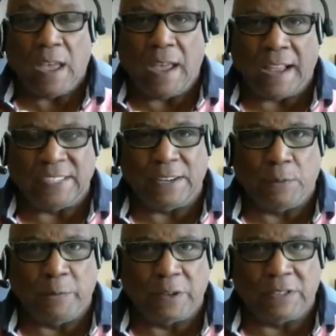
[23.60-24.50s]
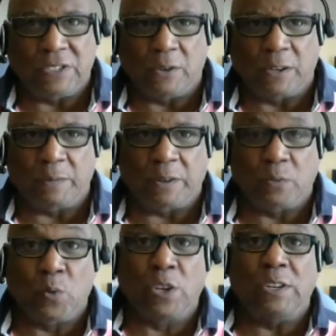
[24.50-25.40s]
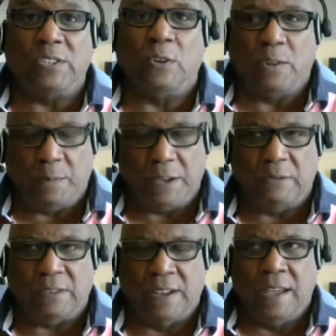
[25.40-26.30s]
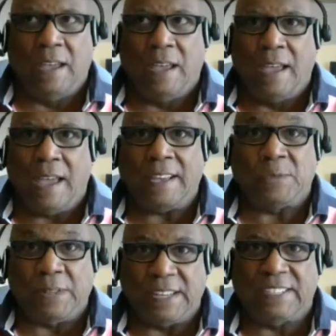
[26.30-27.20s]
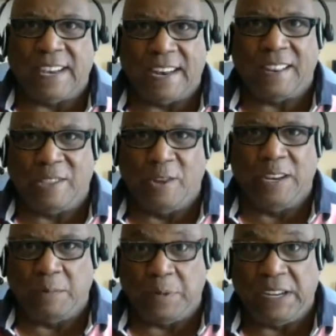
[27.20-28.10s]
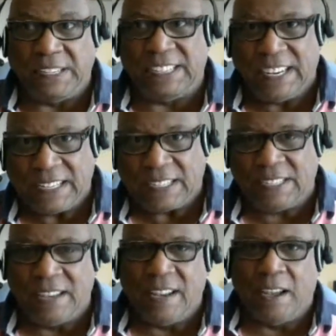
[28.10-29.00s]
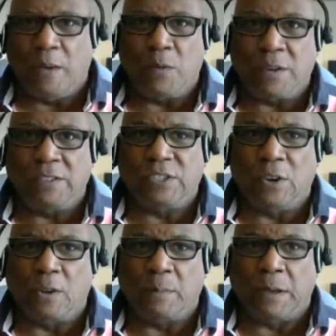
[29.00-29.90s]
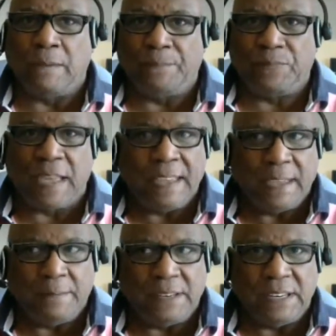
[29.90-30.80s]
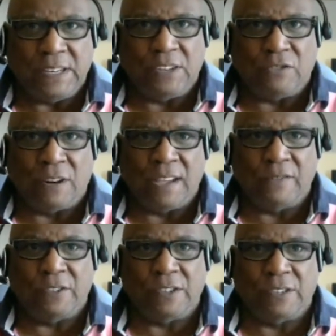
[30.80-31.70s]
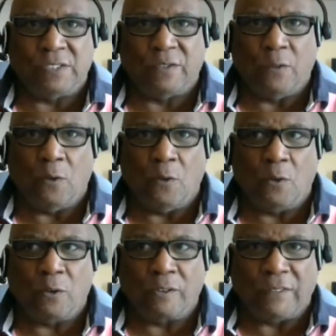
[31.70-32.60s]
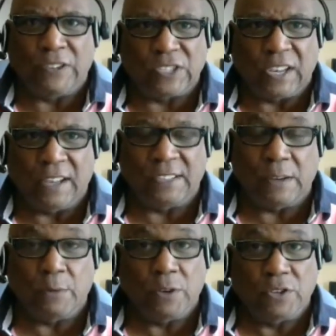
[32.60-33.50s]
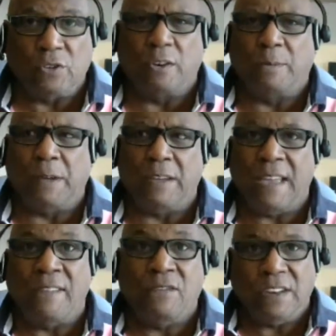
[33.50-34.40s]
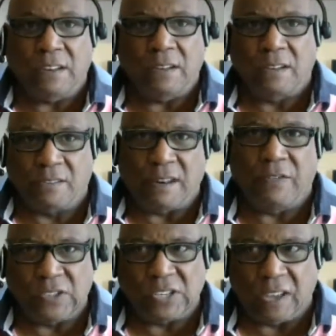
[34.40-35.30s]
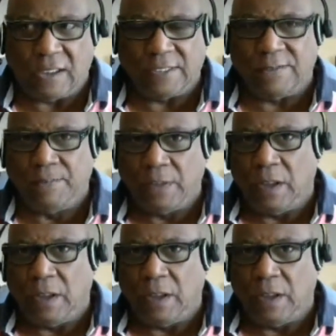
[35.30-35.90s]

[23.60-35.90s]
I'll tell you what we're going to talk about. We're going to talk about Xplane 1030B6. We're going to talk about Amd drivers for graphics cards, and we're going to talk about NVIDIA graphics cards.